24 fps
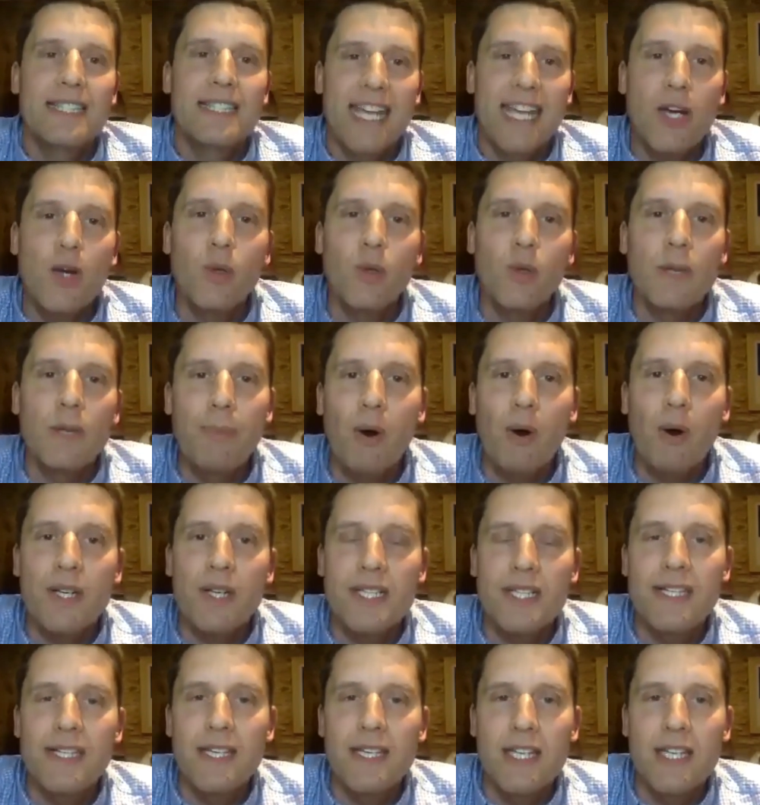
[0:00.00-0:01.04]
tick all the
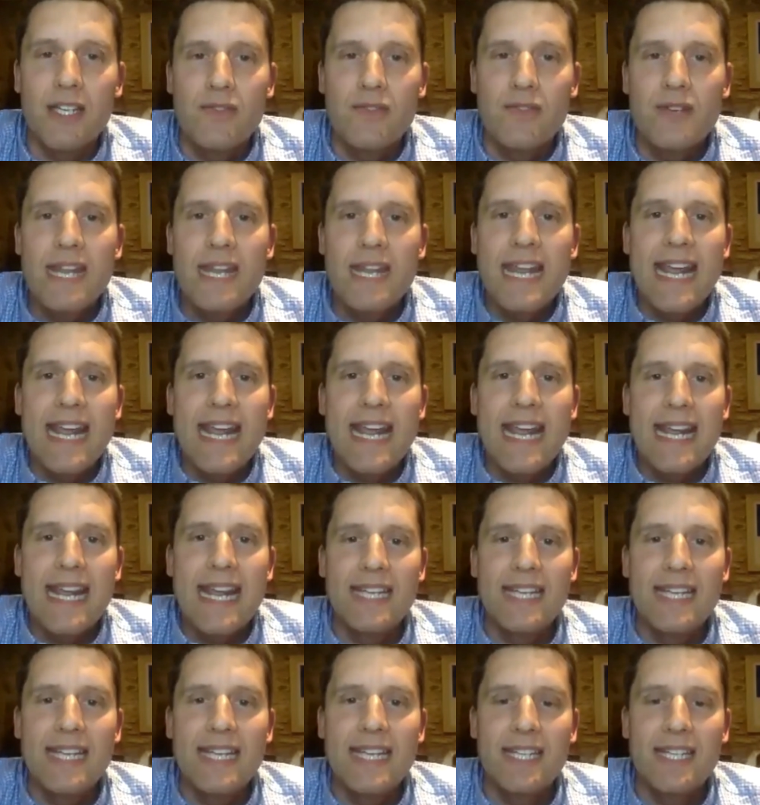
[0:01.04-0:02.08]
boxes that you need